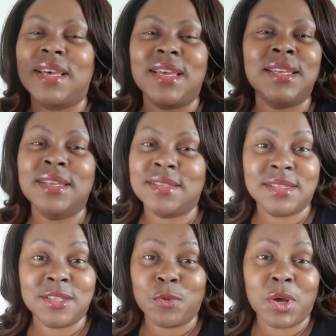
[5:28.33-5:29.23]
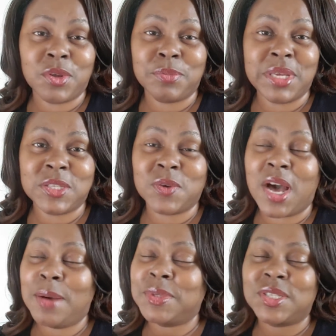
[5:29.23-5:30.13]
It doesn't sit well with me. So
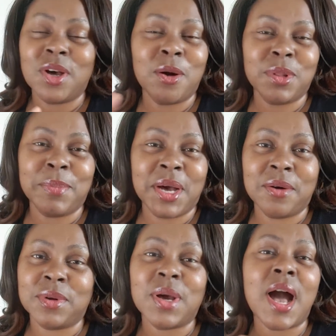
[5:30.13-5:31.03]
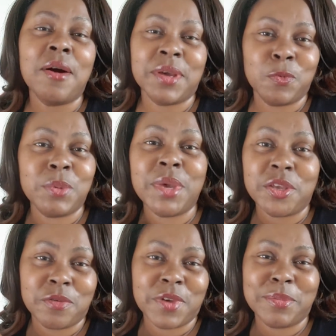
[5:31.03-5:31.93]
I'm just all about how can we
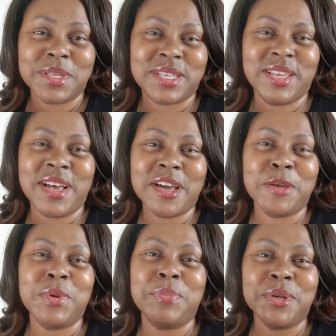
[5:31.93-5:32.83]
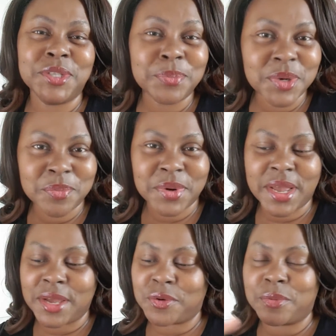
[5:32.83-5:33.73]
make you famous? How can we build up your
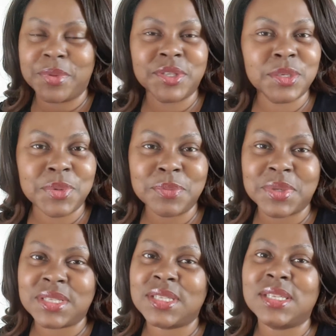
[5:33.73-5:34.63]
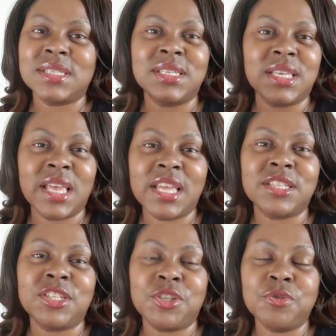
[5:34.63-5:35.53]
brand or build up your business to get
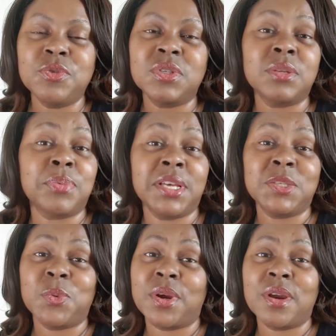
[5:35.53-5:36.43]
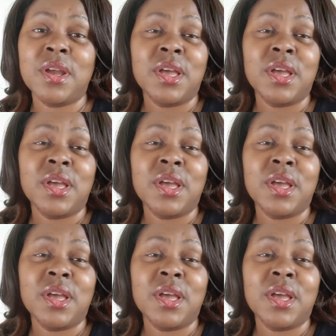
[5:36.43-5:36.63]
you to the place where